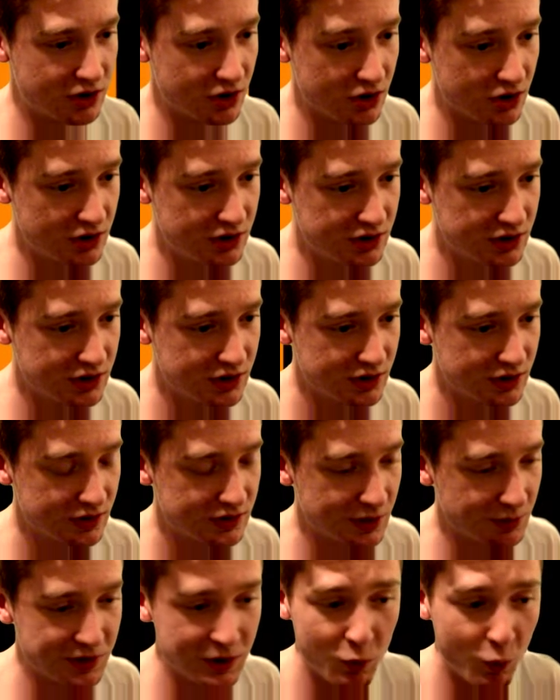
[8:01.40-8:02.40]
good.
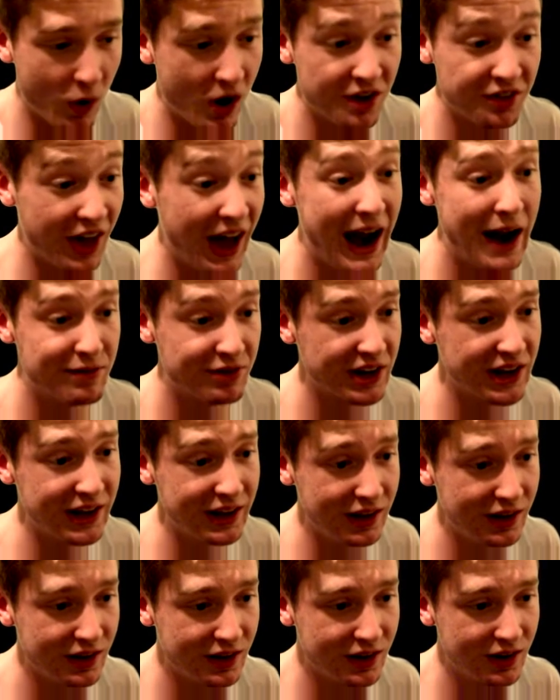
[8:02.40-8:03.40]
Something worth
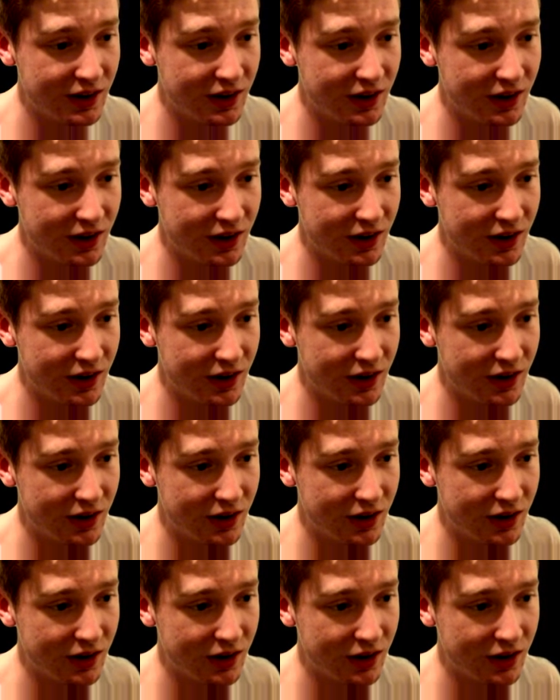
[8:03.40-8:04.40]
having.
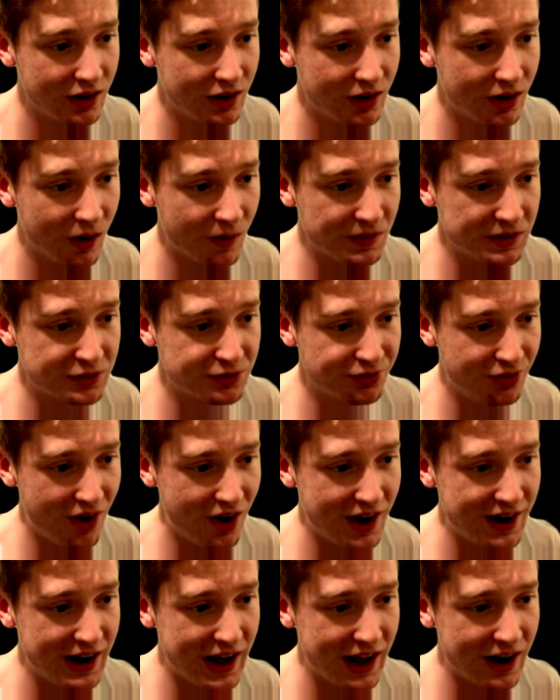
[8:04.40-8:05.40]
On this
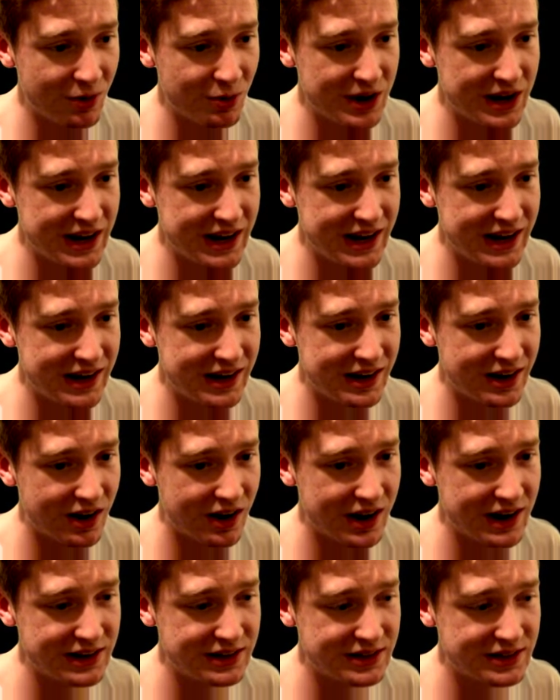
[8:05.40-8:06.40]
fine Halloween
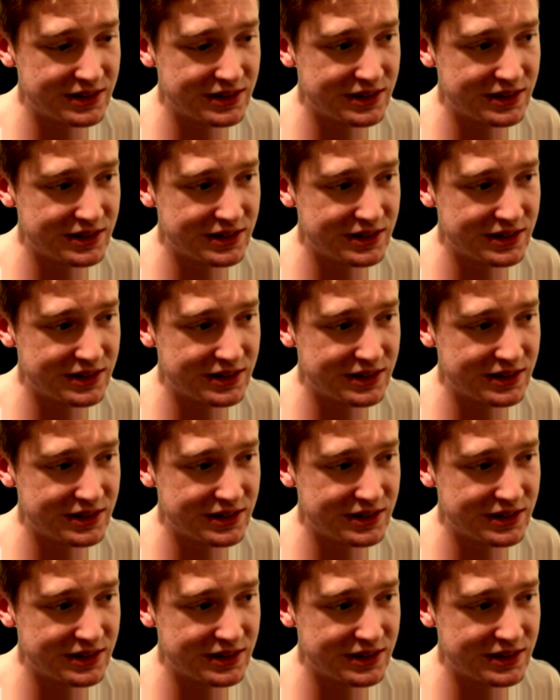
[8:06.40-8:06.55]
night.